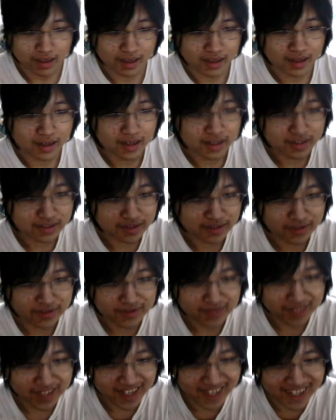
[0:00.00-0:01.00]
And also
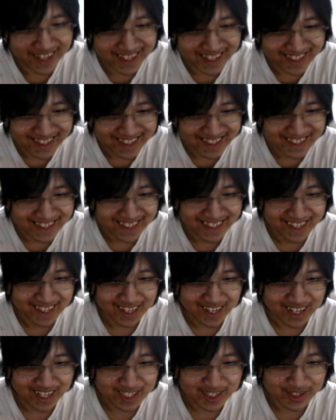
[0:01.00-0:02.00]
the
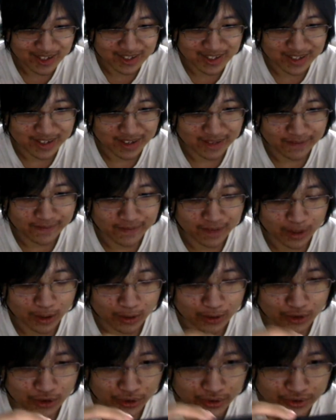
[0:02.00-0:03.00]
Velcro